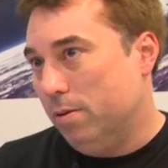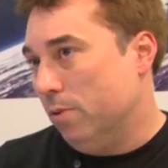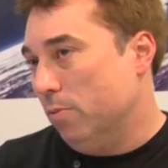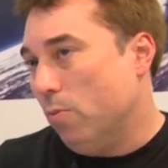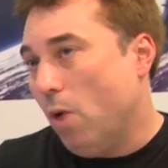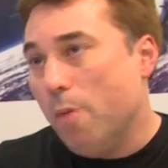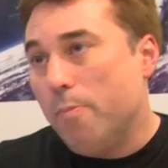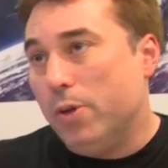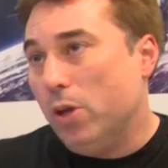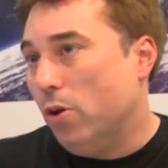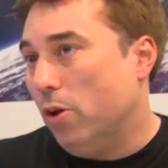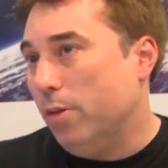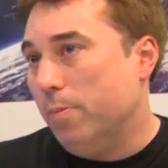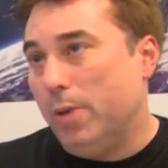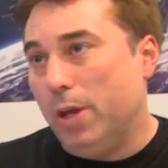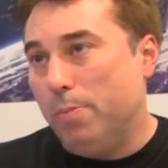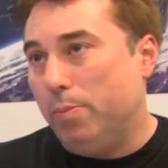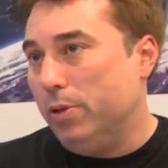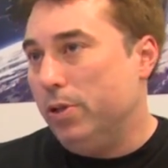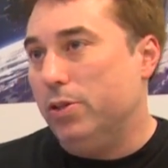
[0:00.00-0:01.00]
Won't be all the
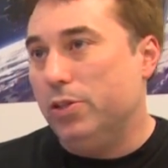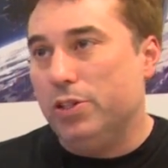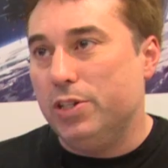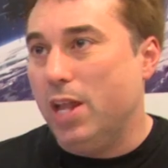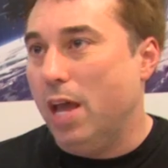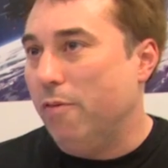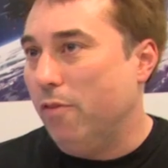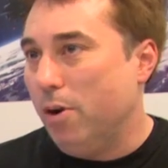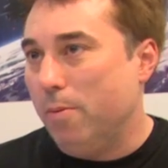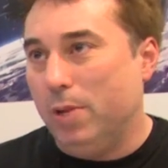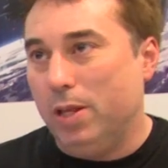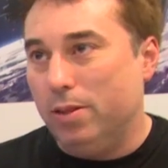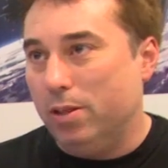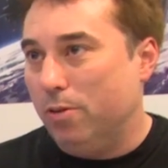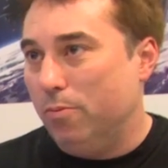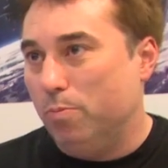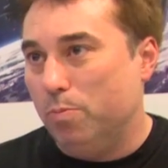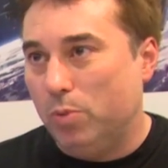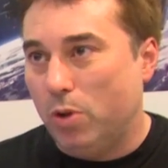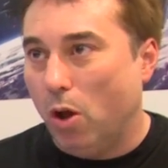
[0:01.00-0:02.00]
people, you just never, I mean,
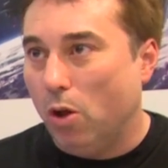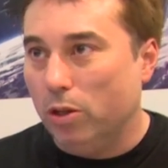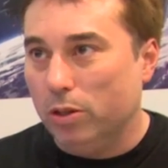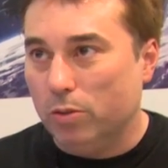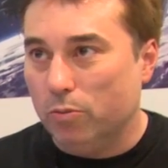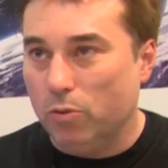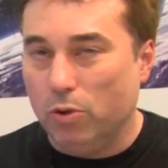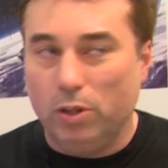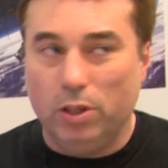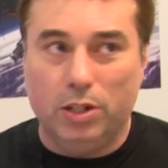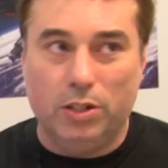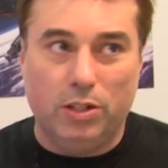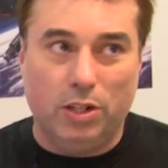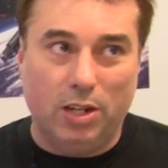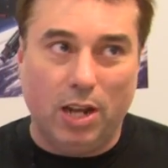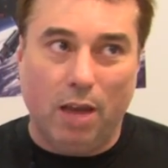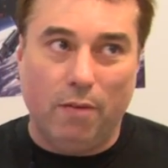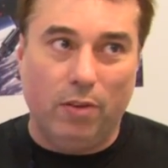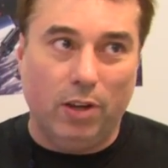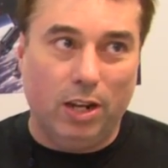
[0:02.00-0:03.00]
the golden rule is you're
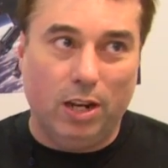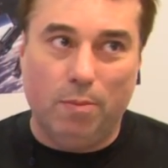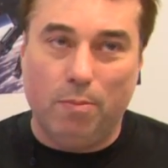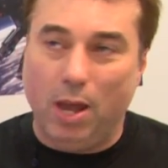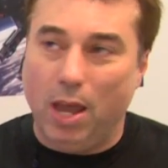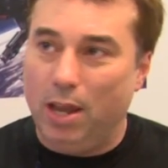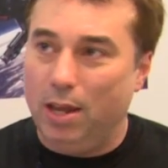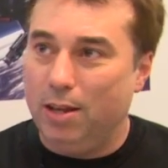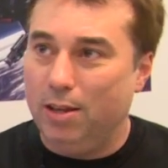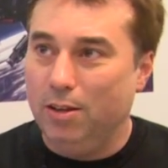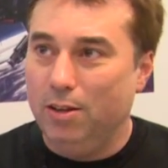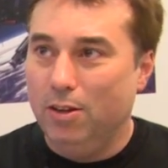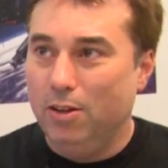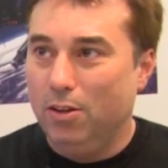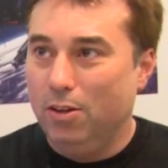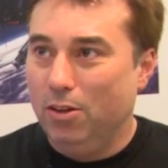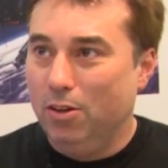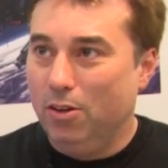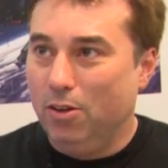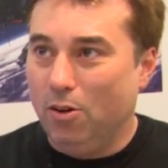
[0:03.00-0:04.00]
never going to make
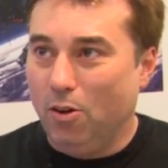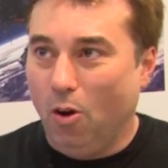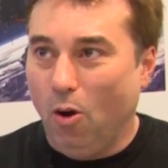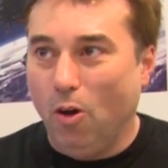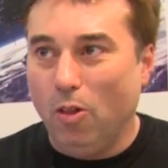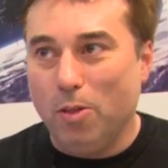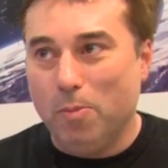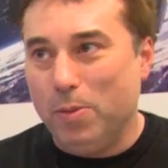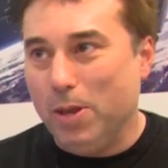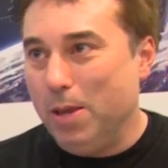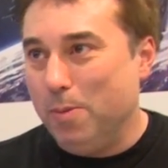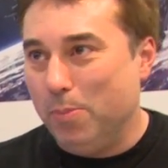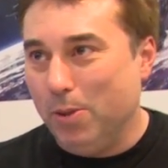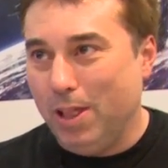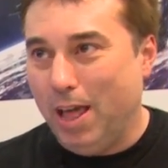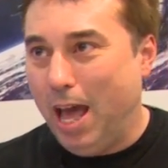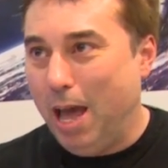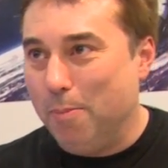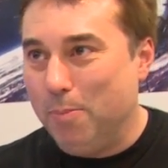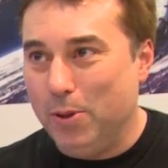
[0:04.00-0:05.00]
all the people
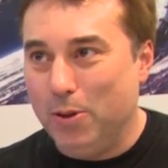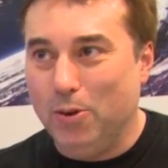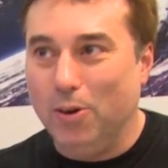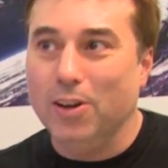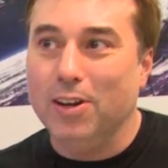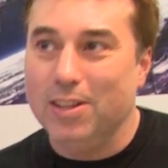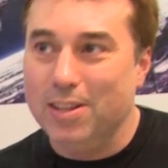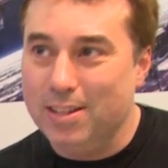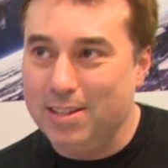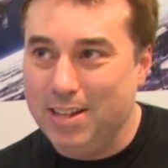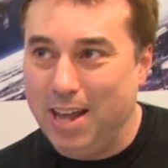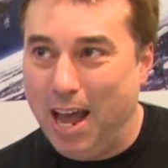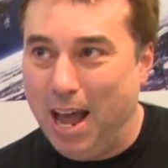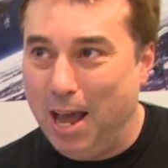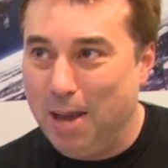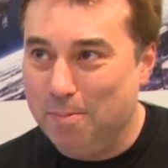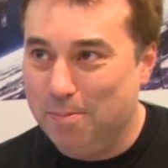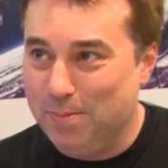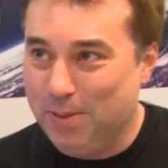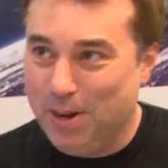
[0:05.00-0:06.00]
happy all of the
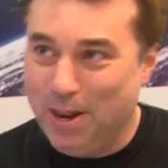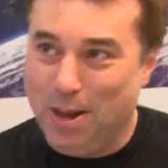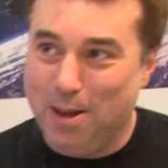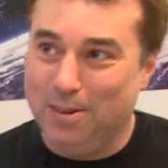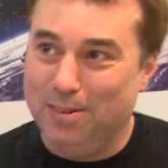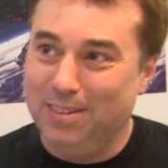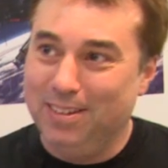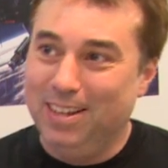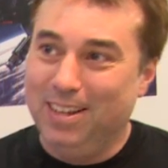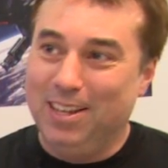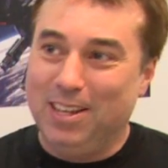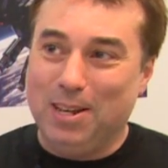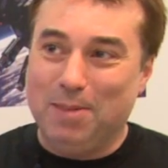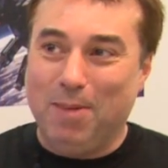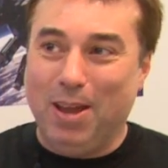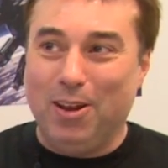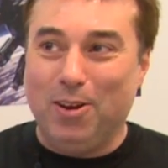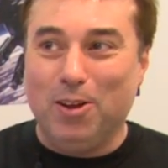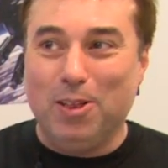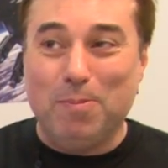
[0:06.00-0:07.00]
time, You can
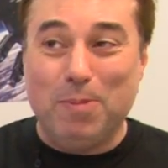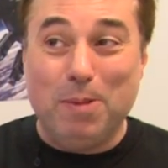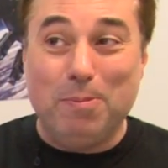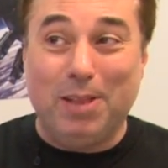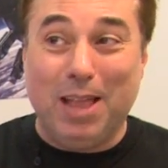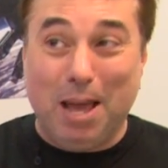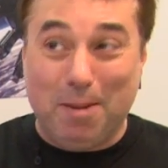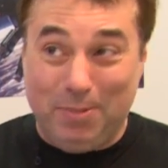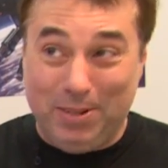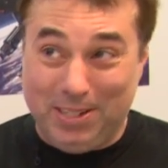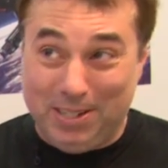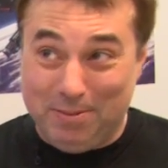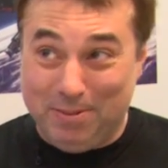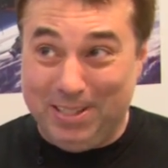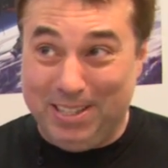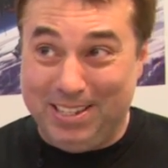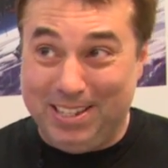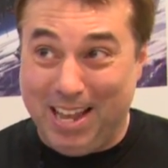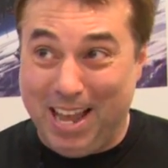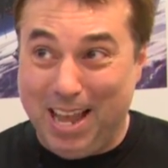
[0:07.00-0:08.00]
make all the people happy some
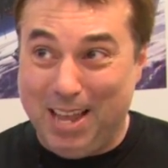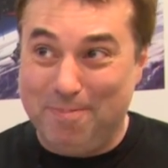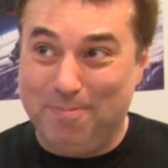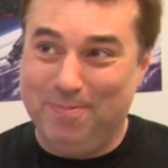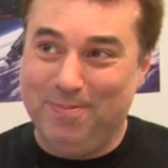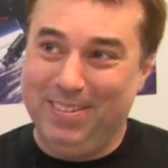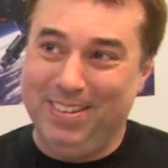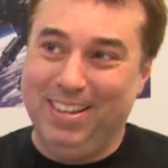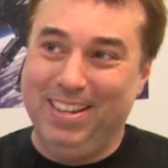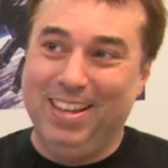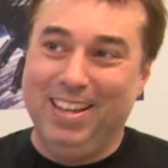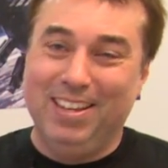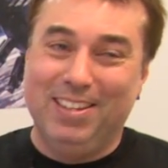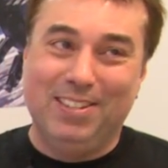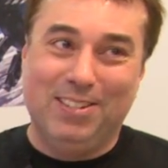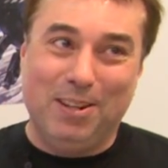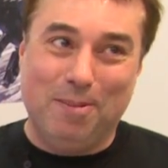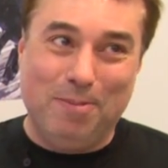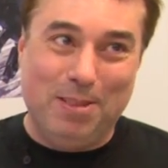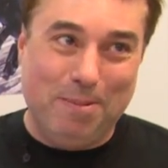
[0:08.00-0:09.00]
of the time,
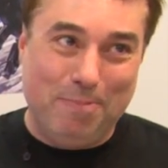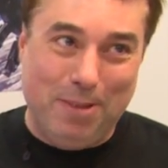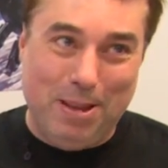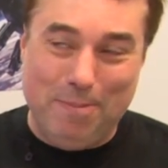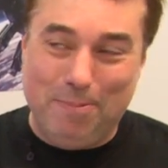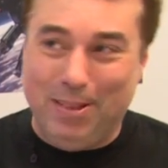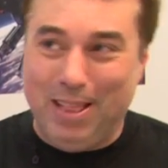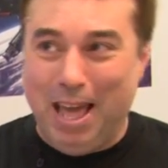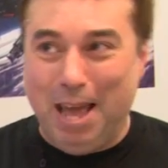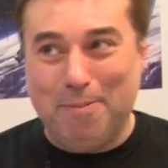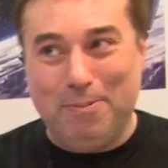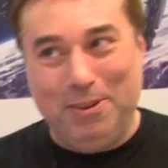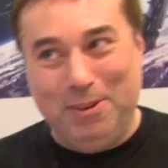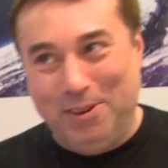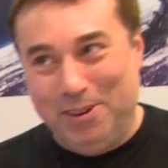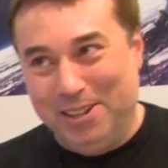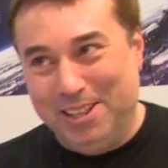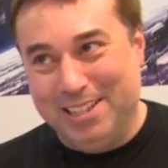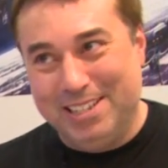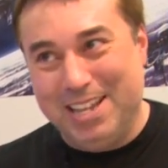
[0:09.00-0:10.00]
some of the people happy
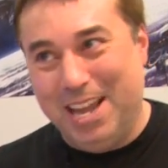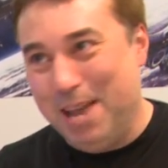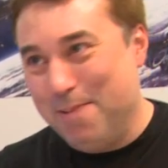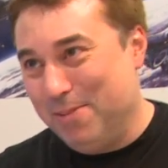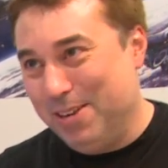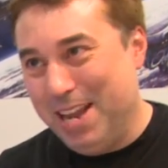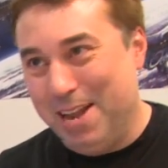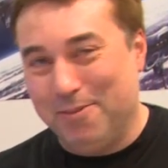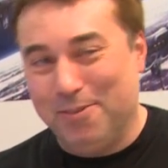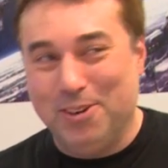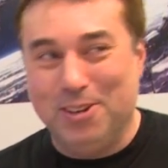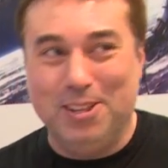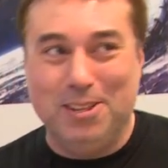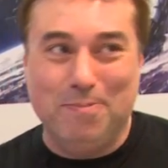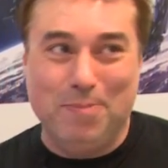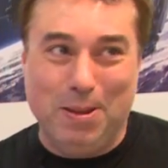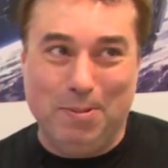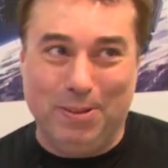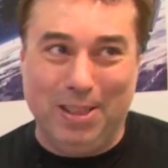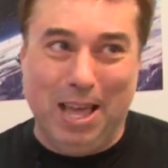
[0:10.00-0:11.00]
all the time, but never all the
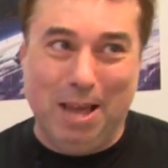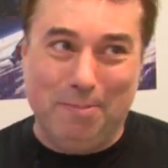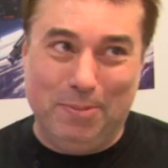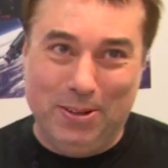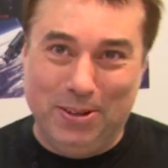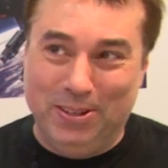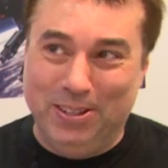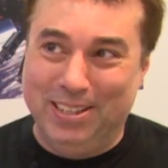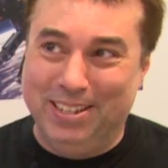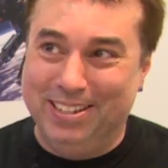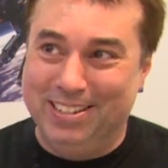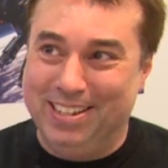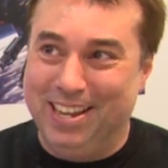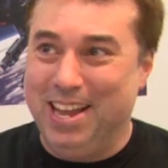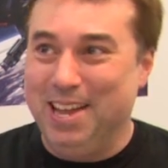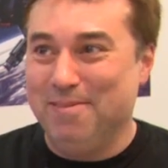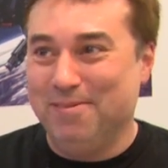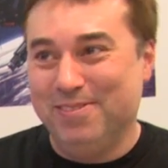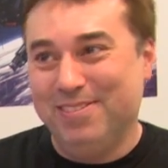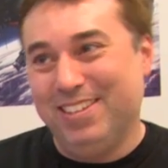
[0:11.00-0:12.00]
people happy all of the
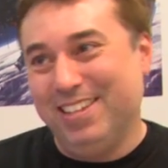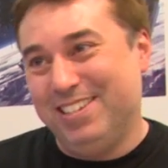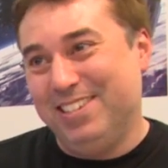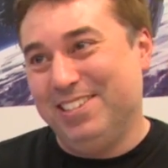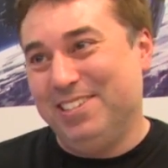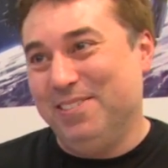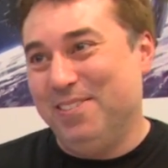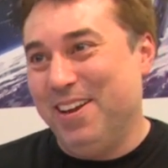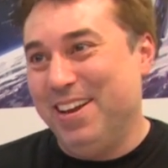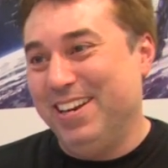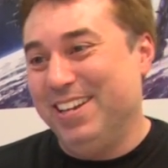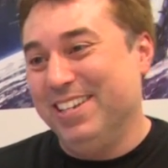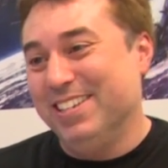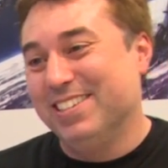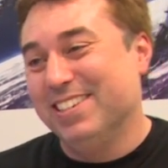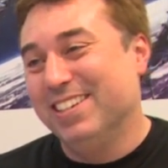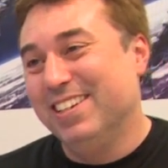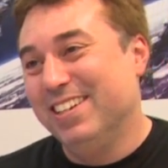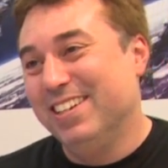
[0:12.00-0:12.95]
time. It's just the way it is.